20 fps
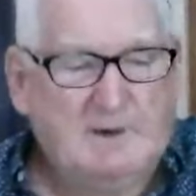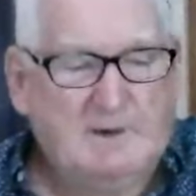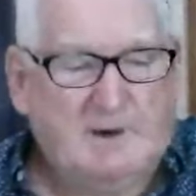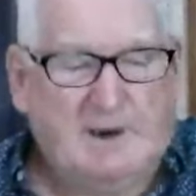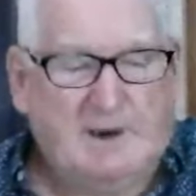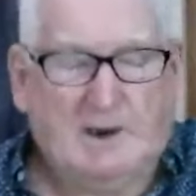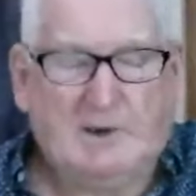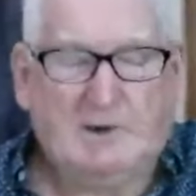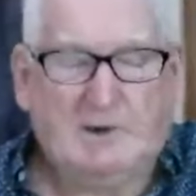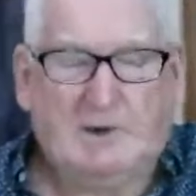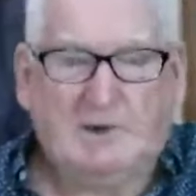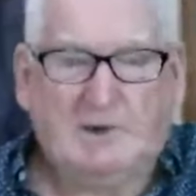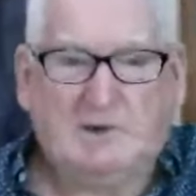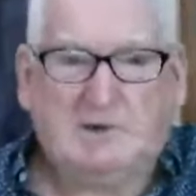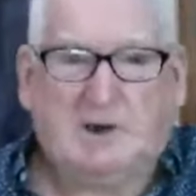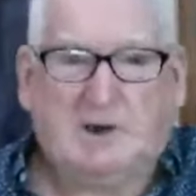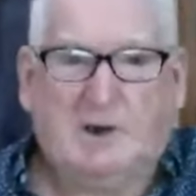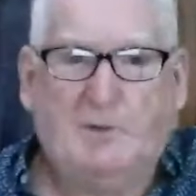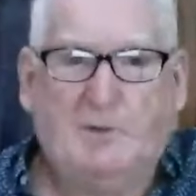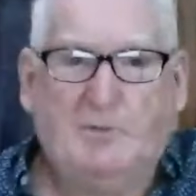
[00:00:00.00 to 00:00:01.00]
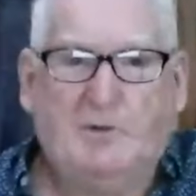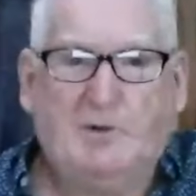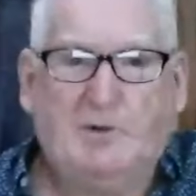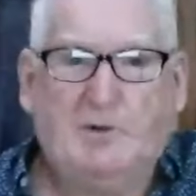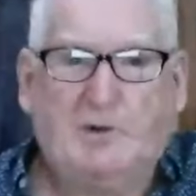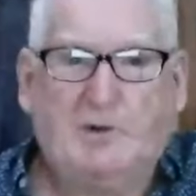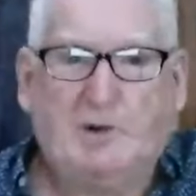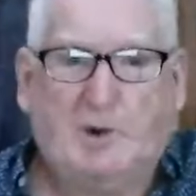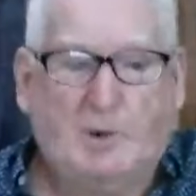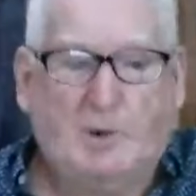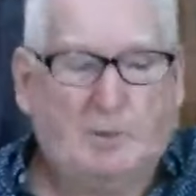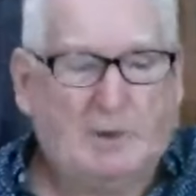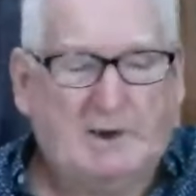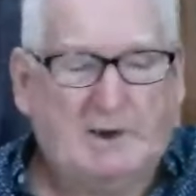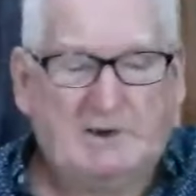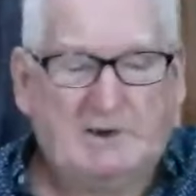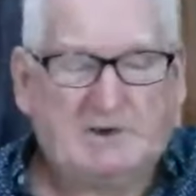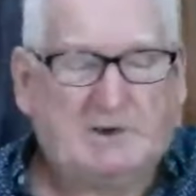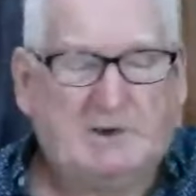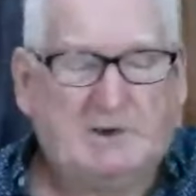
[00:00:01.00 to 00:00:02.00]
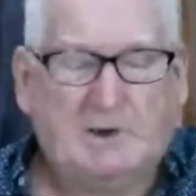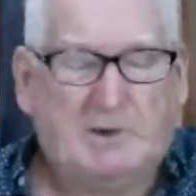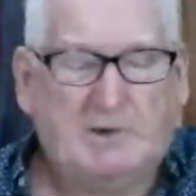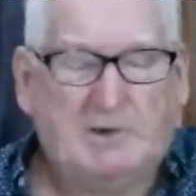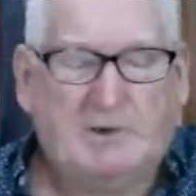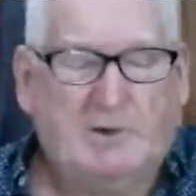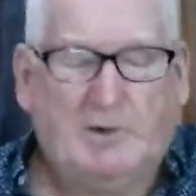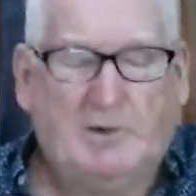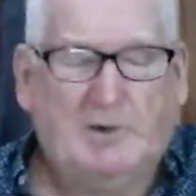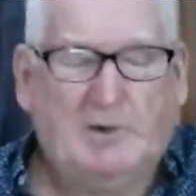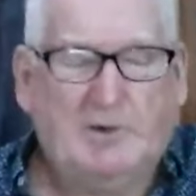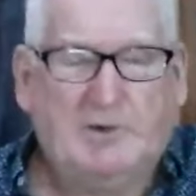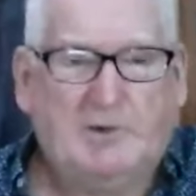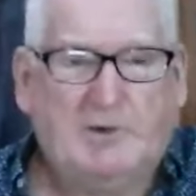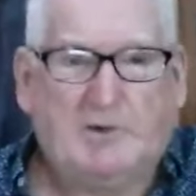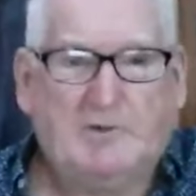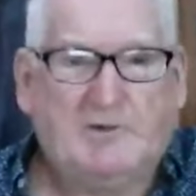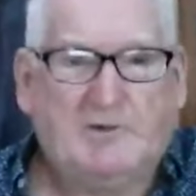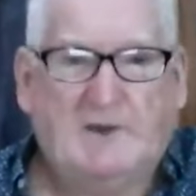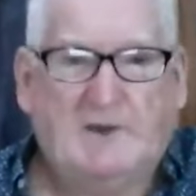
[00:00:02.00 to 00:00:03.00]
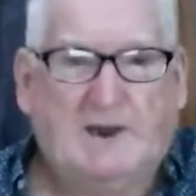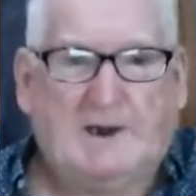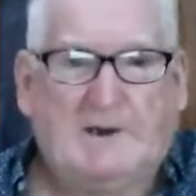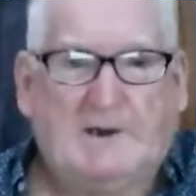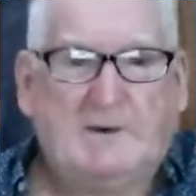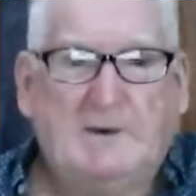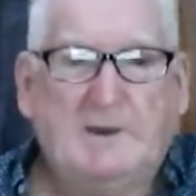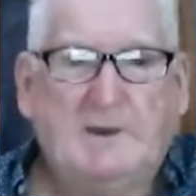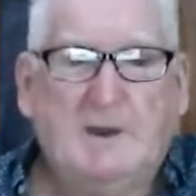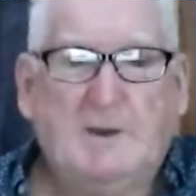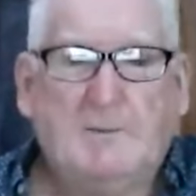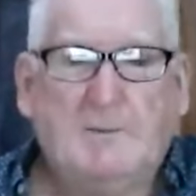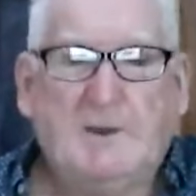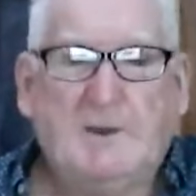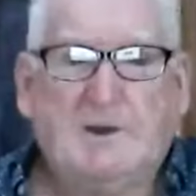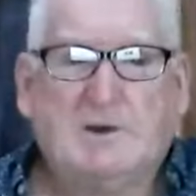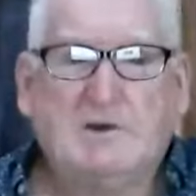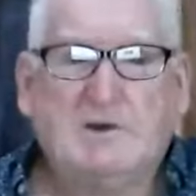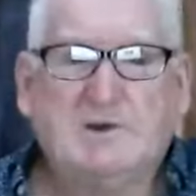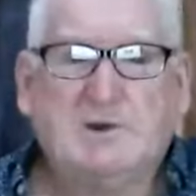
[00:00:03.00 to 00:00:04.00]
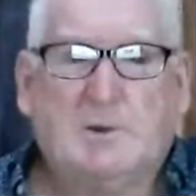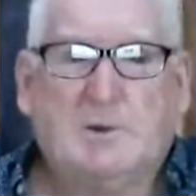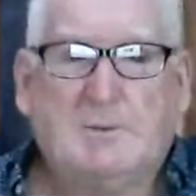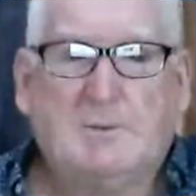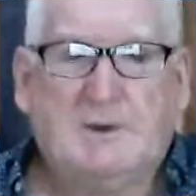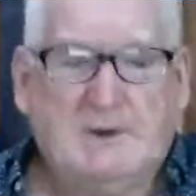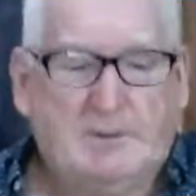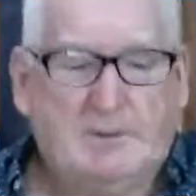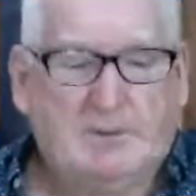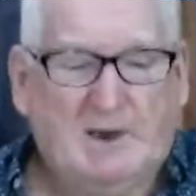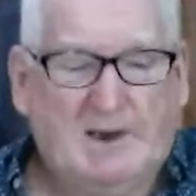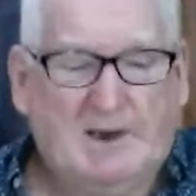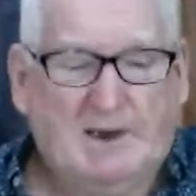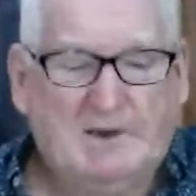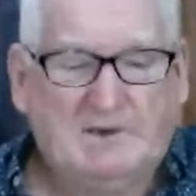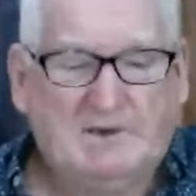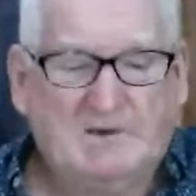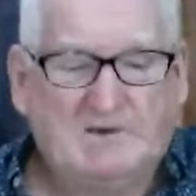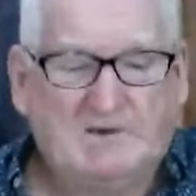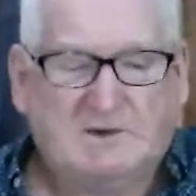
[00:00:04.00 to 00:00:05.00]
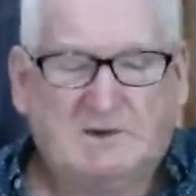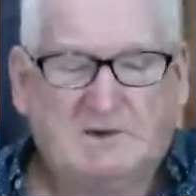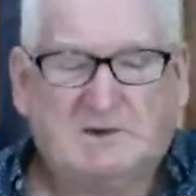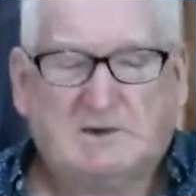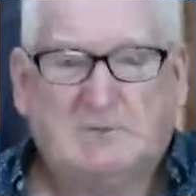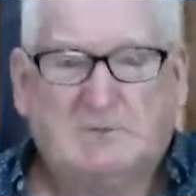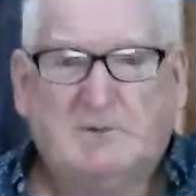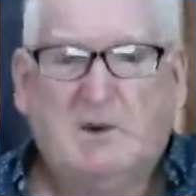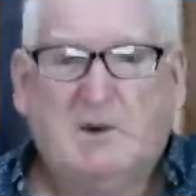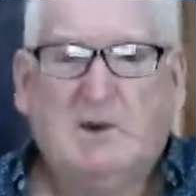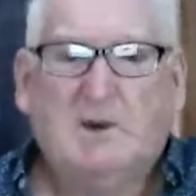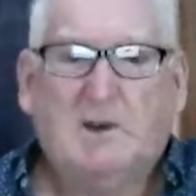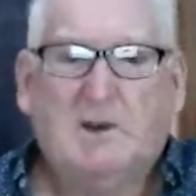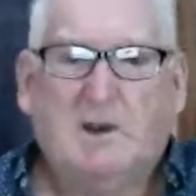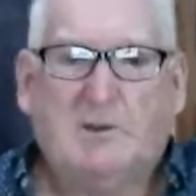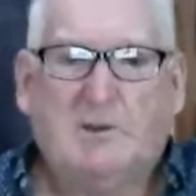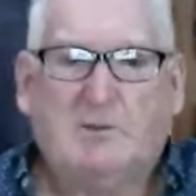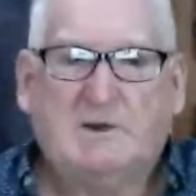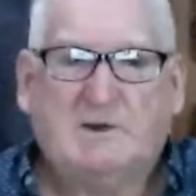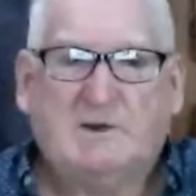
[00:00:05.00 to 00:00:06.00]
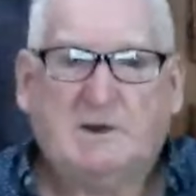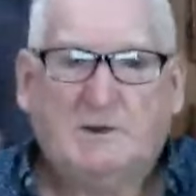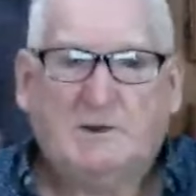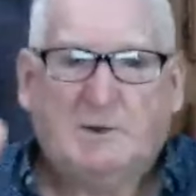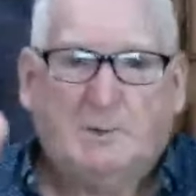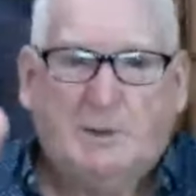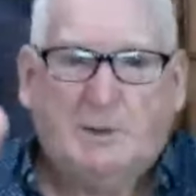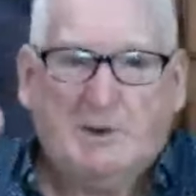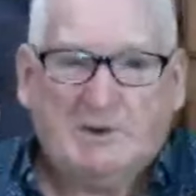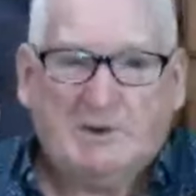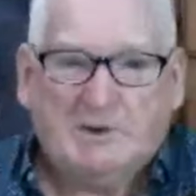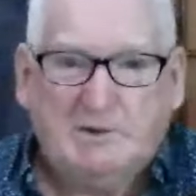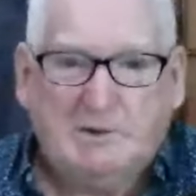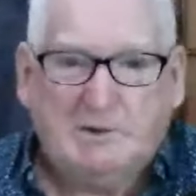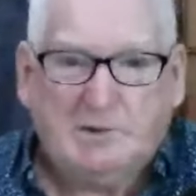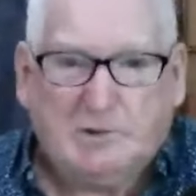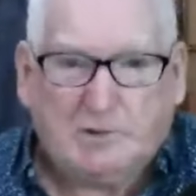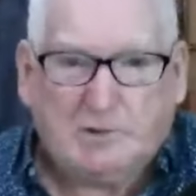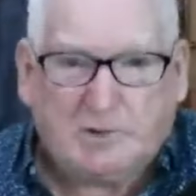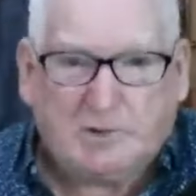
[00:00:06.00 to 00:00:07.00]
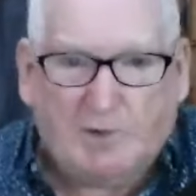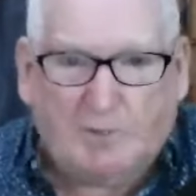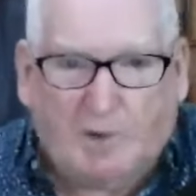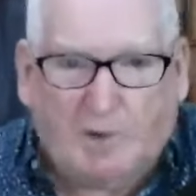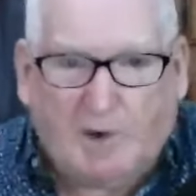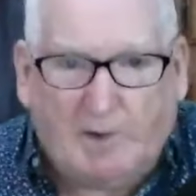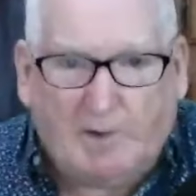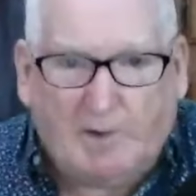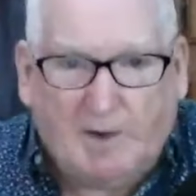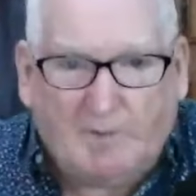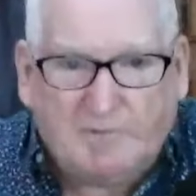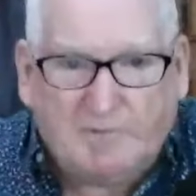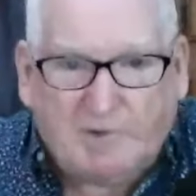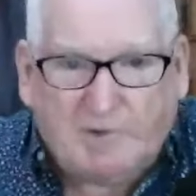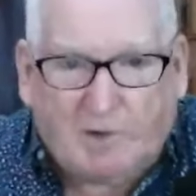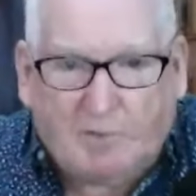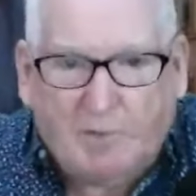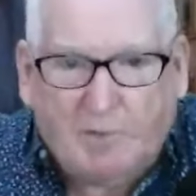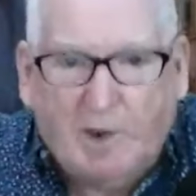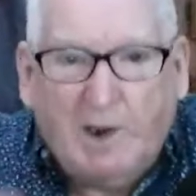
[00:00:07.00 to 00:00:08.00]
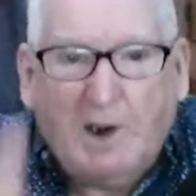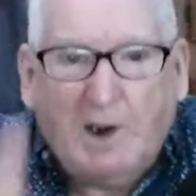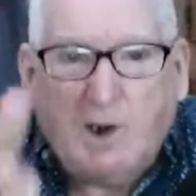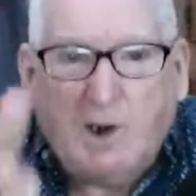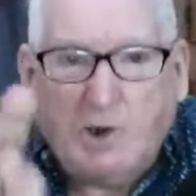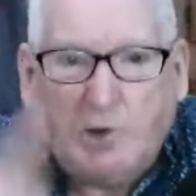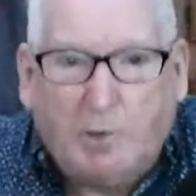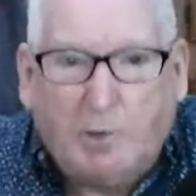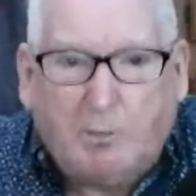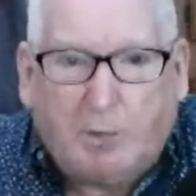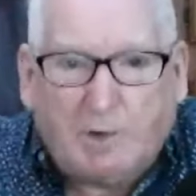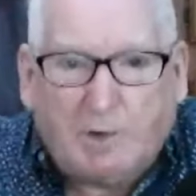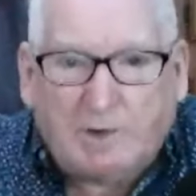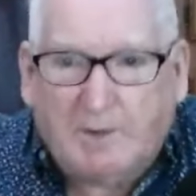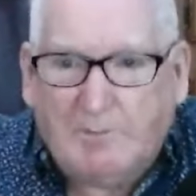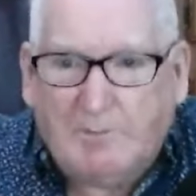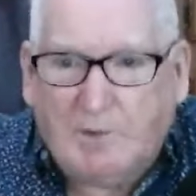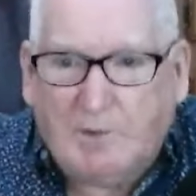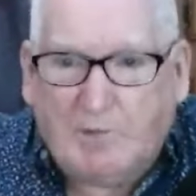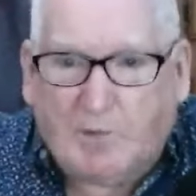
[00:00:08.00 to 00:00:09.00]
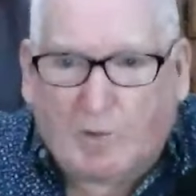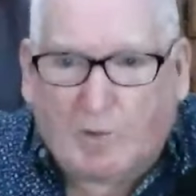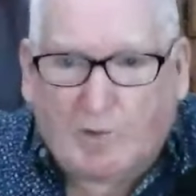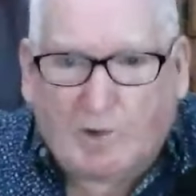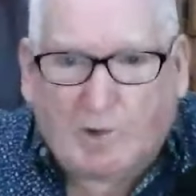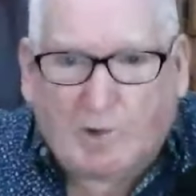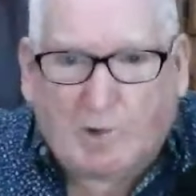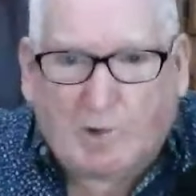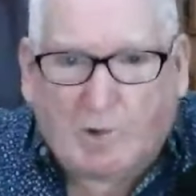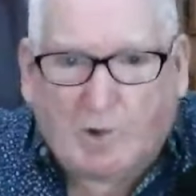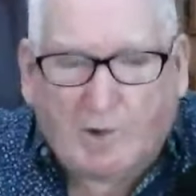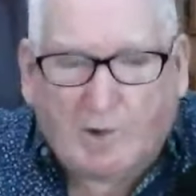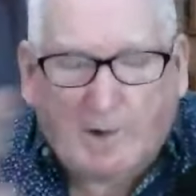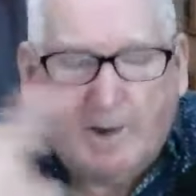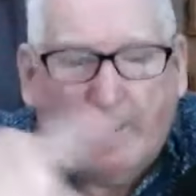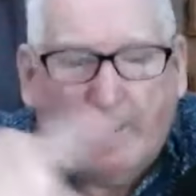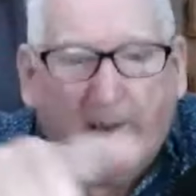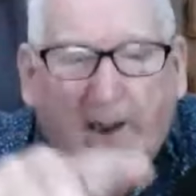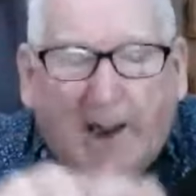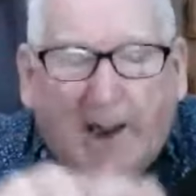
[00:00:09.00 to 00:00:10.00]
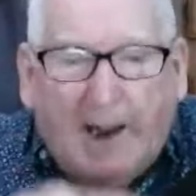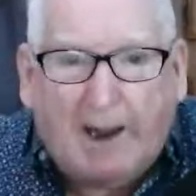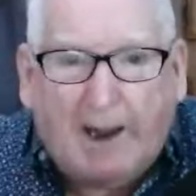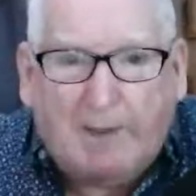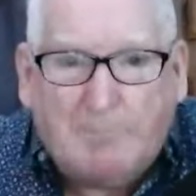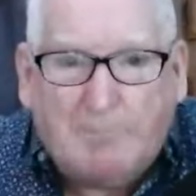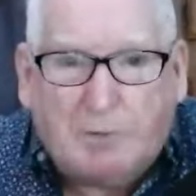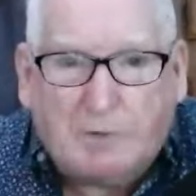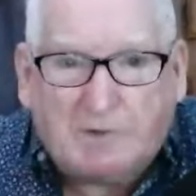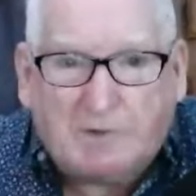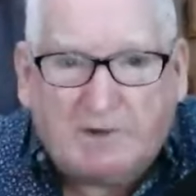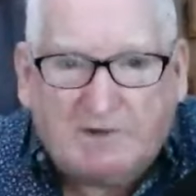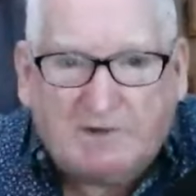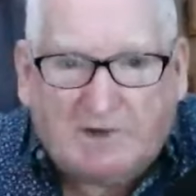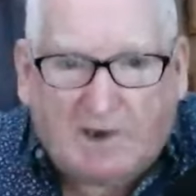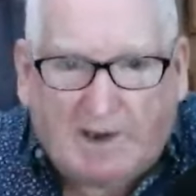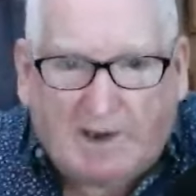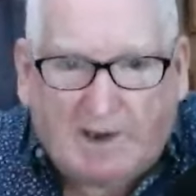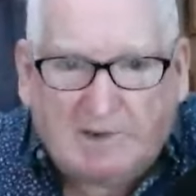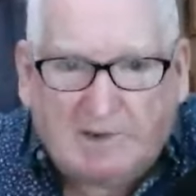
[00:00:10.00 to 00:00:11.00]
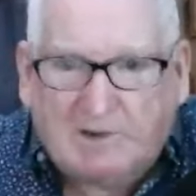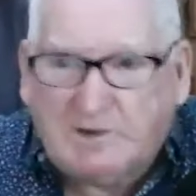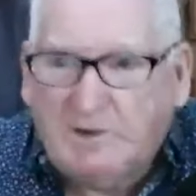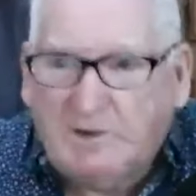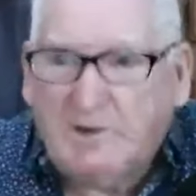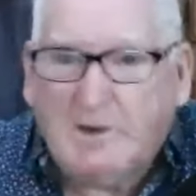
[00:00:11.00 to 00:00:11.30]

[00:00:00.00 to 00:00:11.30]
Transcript: I had a lot of time for you, Cole Branch. I know don't now, because you're manipulating the system. Every single person you took their firearms off, you put them before a court and put the charge,